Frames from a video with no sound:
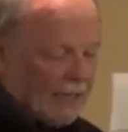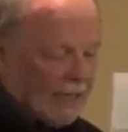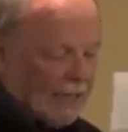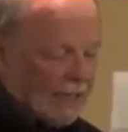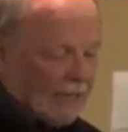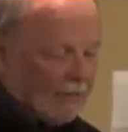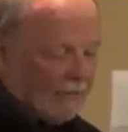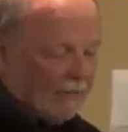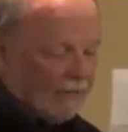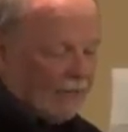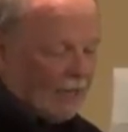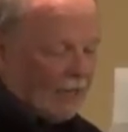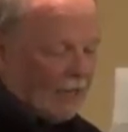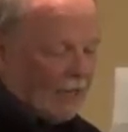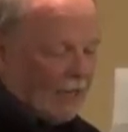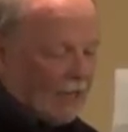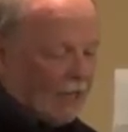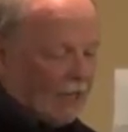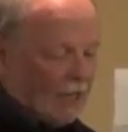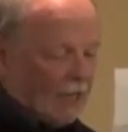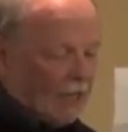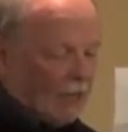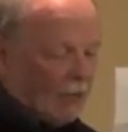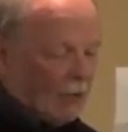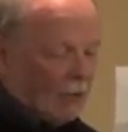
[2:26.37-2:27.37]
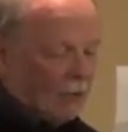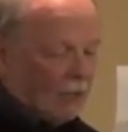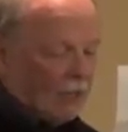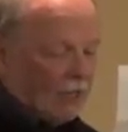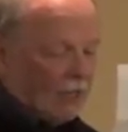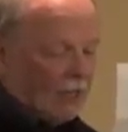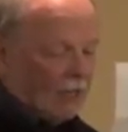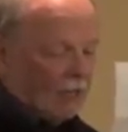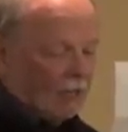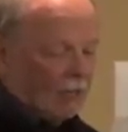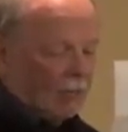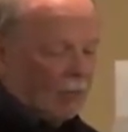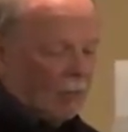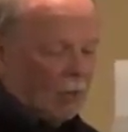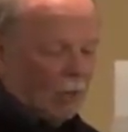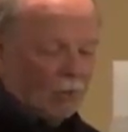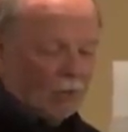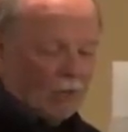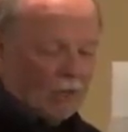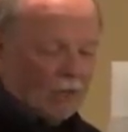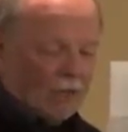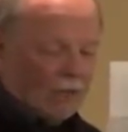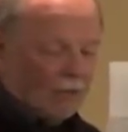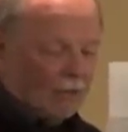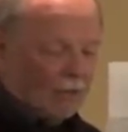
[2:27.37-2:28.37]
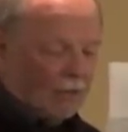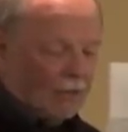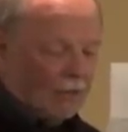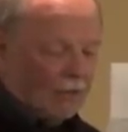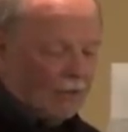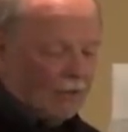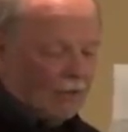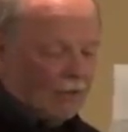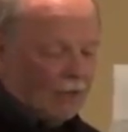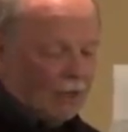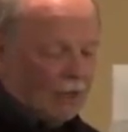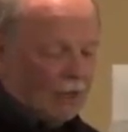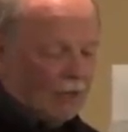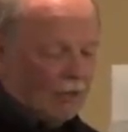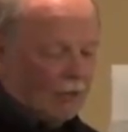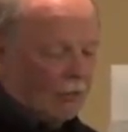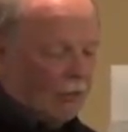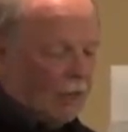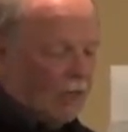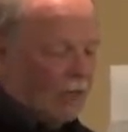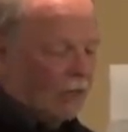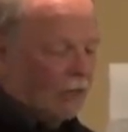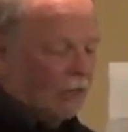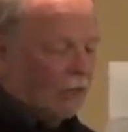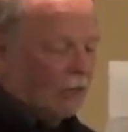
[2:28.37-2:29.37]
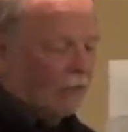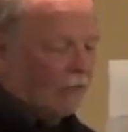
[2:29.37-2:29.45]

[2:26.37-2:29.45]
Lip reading: If at any hotel or motel here in the U.S.